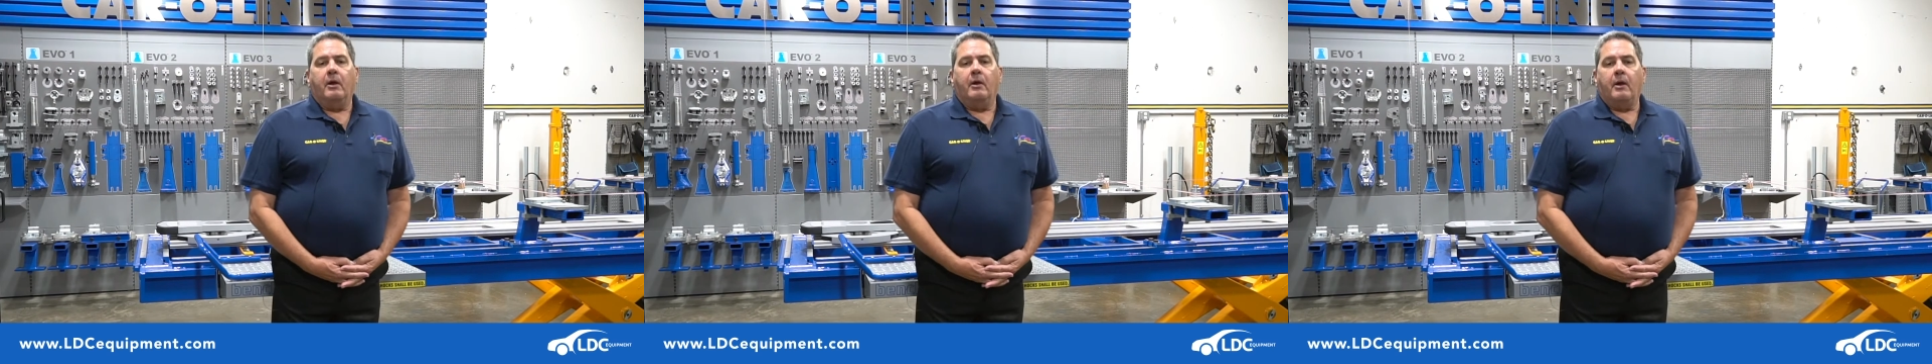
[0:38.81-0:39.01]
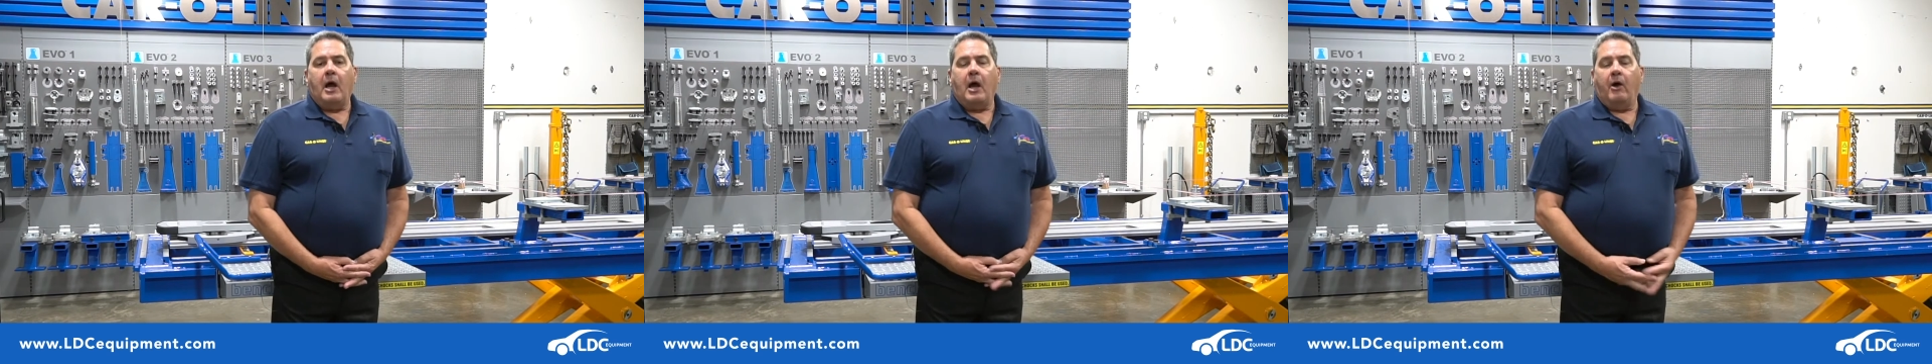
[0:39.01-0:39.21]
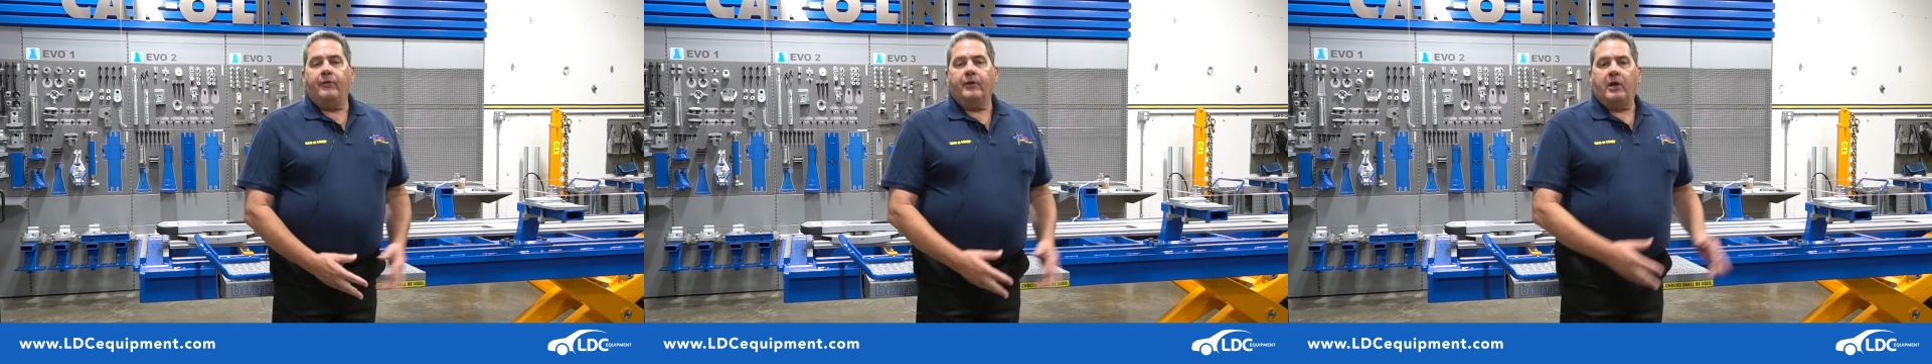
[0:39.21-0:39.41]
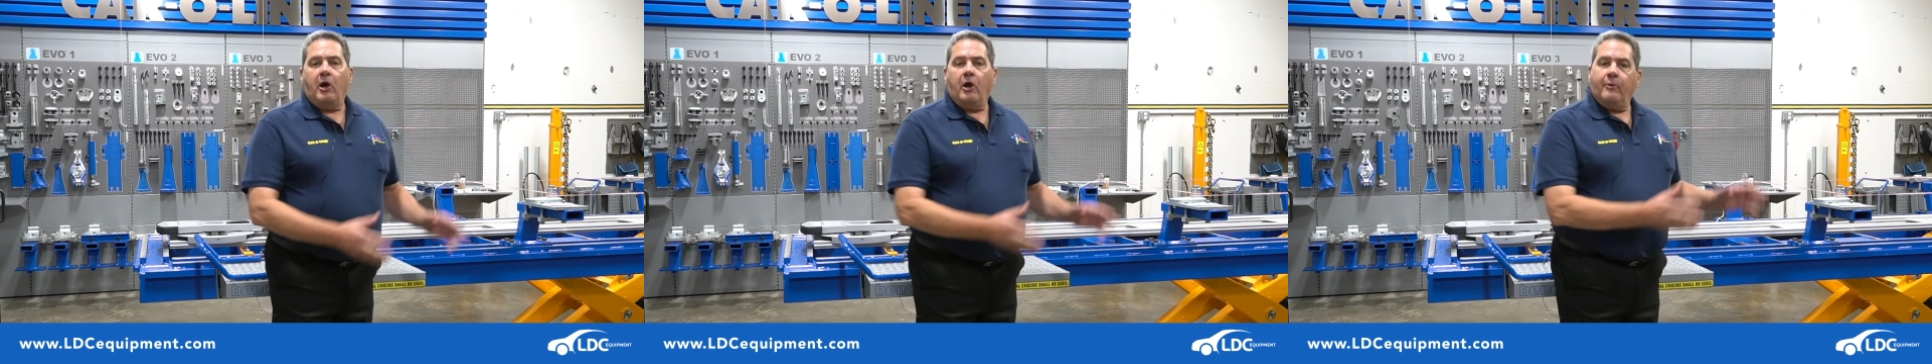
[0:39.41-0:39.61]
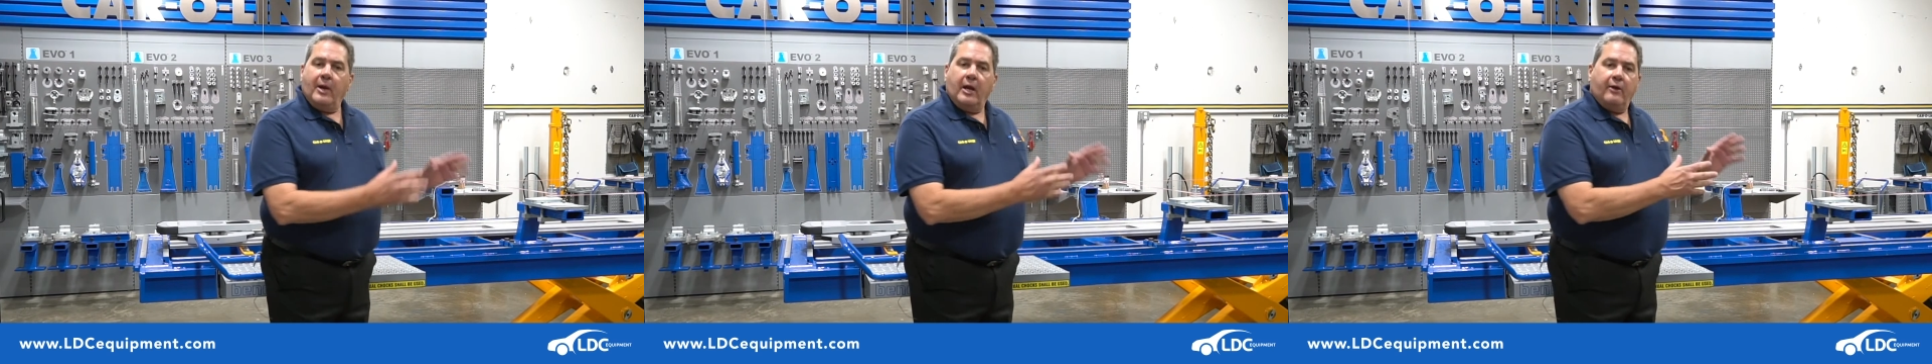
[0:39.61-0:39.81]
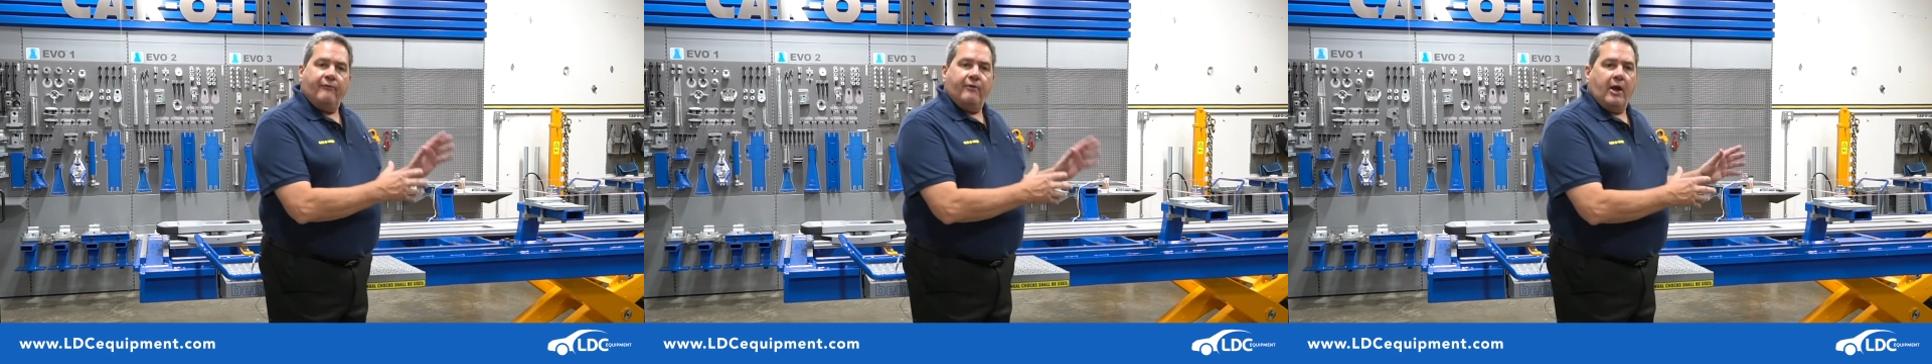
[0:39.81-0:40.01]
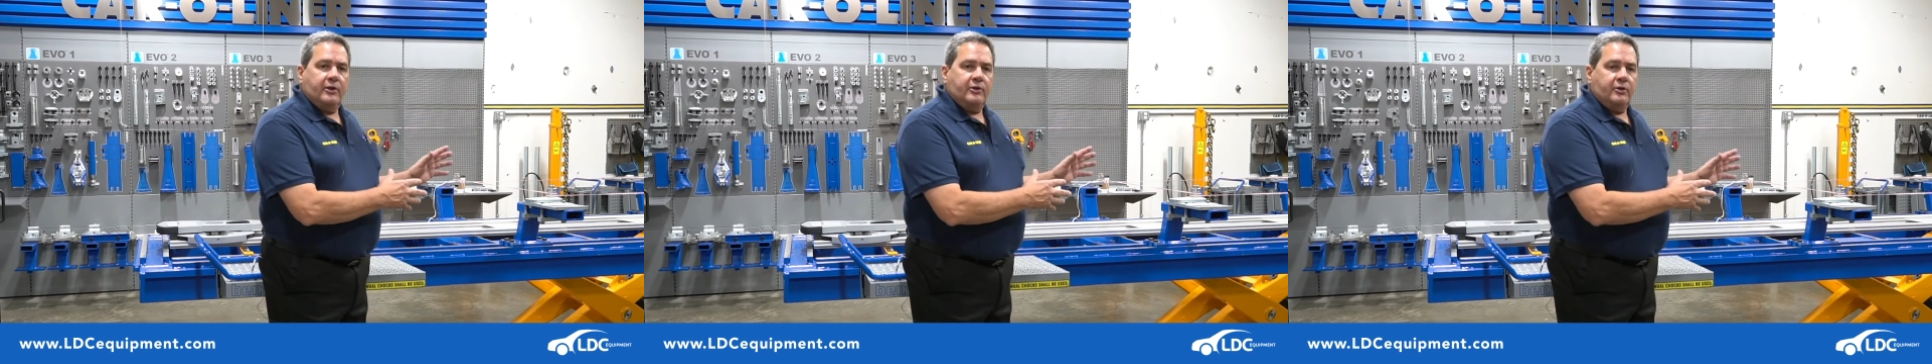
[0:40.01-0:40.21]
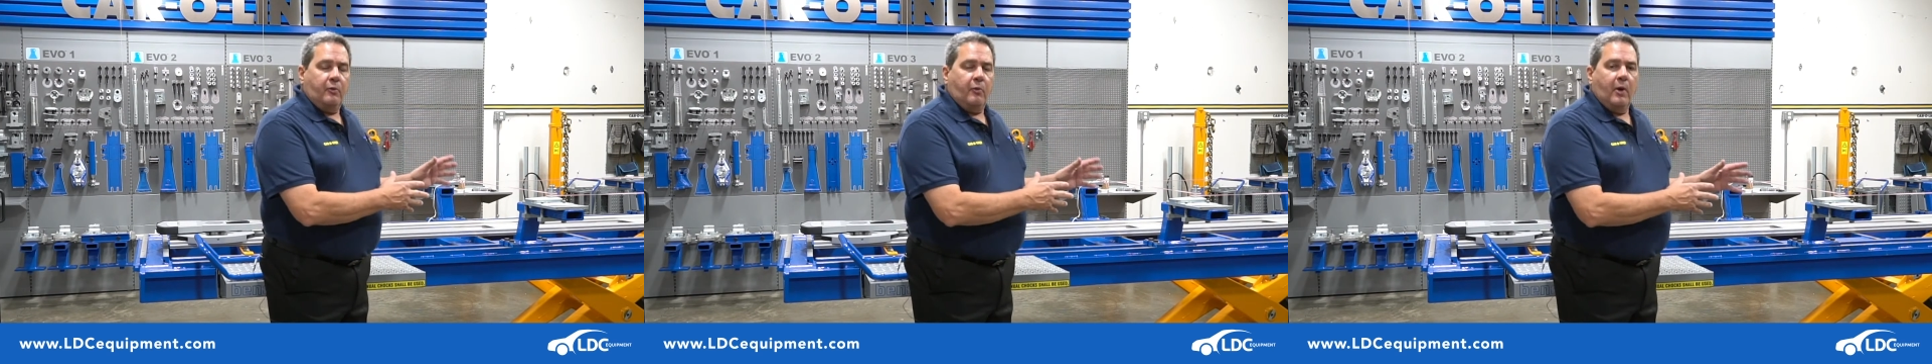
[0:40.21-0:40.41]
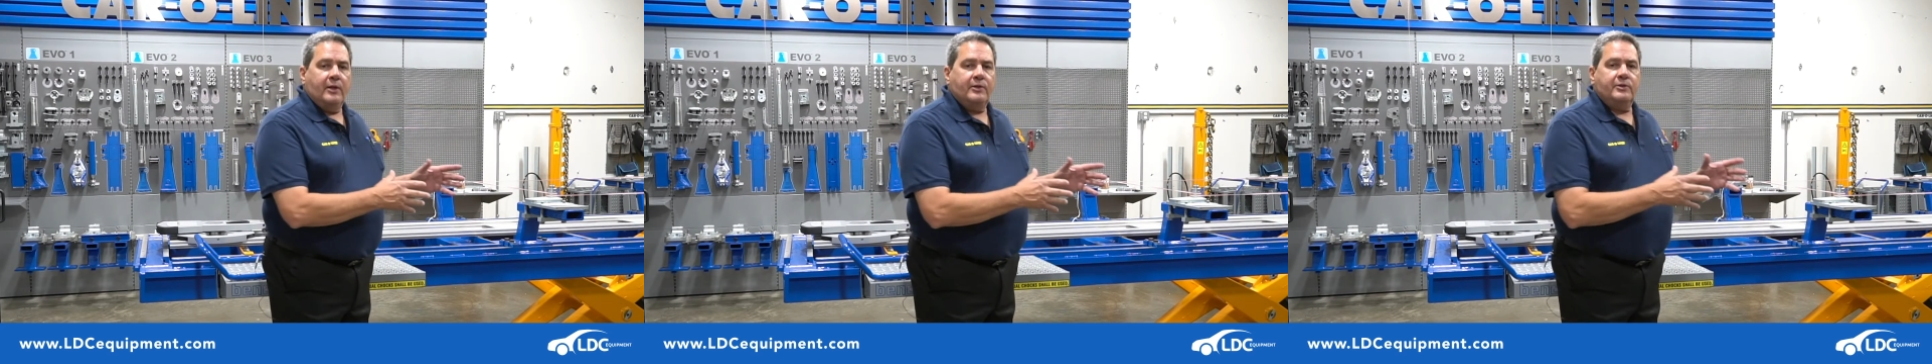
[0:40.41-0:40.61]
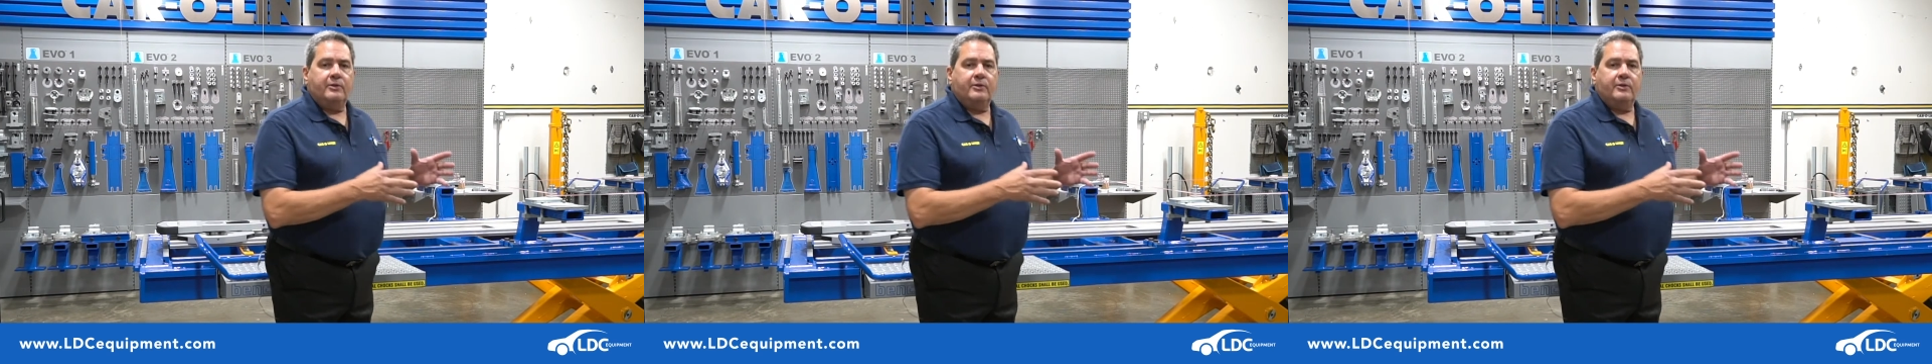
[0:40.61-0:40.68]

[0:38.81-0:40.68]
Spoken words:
how the car manufacturer wants